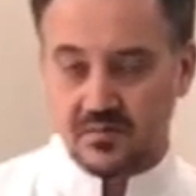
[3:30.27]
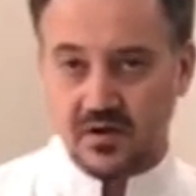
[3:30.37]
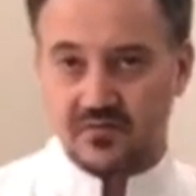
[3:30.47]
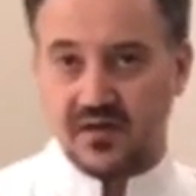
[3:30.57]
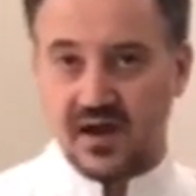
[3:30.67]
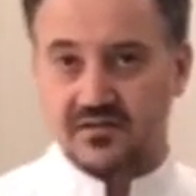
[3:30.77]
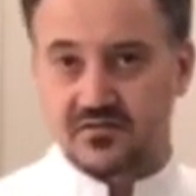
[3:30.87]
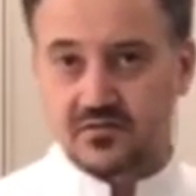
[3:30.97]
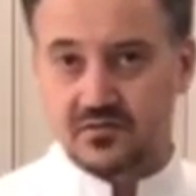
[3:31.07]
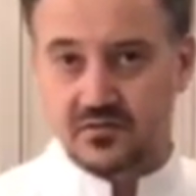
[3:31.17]
but
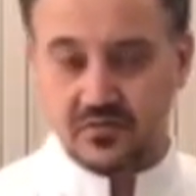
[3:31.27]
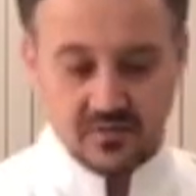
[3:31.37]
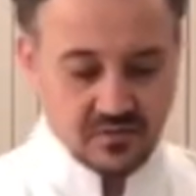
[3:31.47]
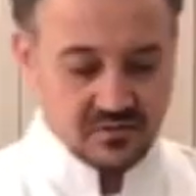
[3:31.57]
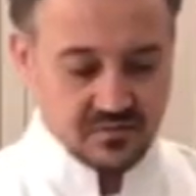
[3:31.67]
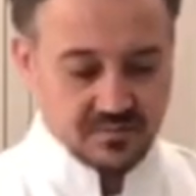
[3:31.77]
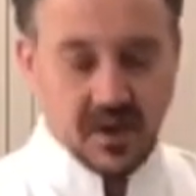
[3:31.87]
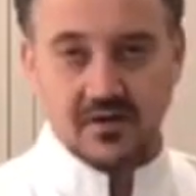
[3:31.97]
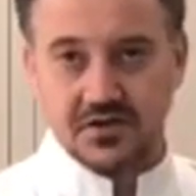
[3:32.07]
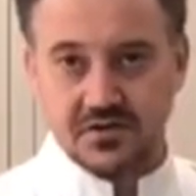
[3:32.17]
advise you to use
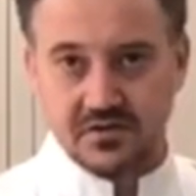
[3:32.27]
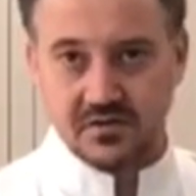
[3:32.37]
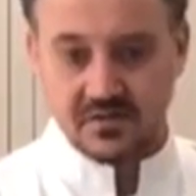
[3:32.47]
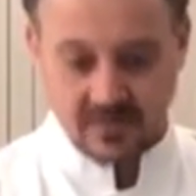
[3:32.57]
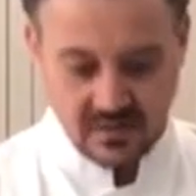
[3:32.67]
powdered sugar.